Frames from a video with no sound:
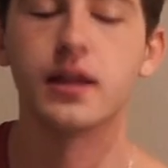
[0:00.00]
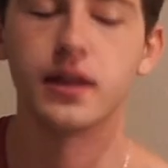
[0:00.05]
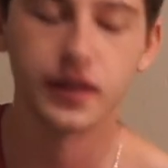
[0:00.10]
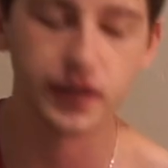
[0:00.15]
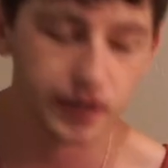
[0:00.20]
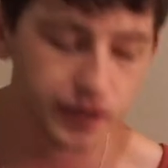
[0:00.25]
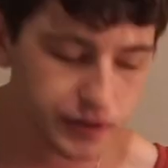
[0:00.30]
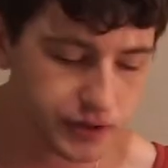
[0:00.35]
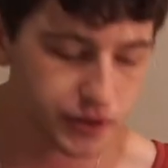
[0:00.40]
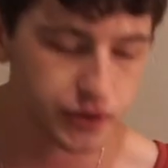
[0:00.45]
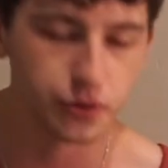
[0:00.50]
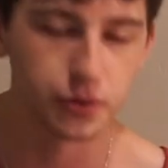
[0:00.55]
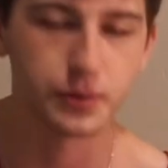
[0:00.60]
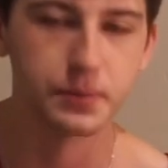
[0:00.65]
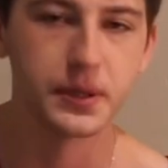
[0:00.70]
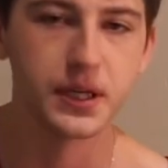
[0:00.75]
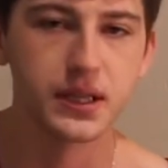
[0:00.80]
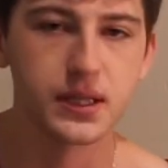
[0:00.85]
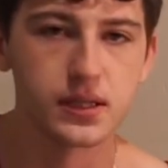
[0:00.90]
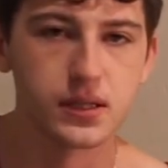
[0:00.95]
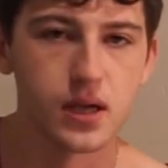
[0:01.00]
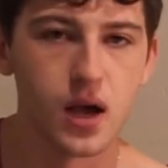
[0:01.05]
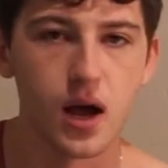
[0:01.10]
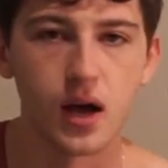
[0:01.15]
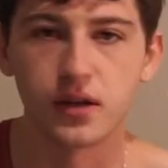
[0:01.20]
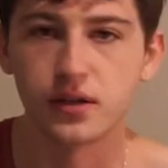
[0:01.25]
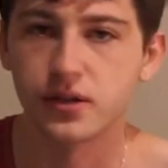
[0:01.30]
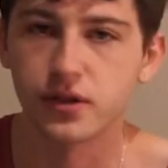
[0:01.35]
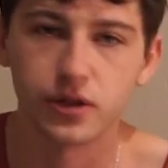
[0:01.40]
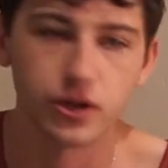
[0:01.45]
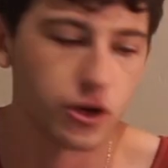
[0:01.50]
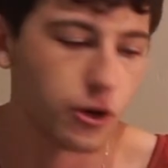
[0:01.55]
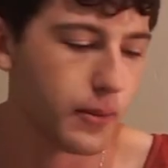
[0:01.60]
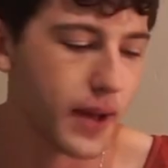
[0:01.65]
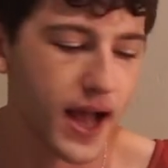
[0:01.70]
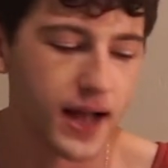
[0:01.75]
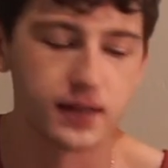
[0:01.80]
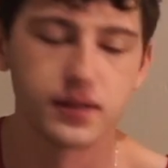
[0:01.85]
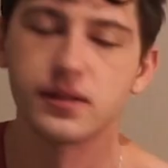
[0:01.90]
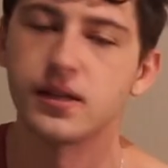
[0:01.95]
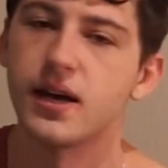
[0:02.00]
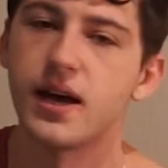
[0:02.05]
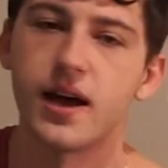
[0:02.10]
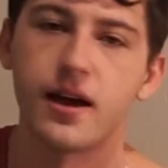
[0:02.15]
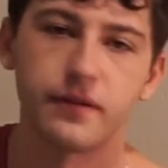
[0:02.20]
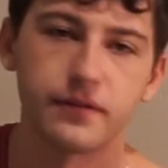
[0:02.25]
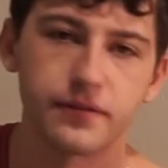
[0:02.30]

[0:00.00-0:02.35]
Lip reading: then you just repeat the song. So you go back to the F.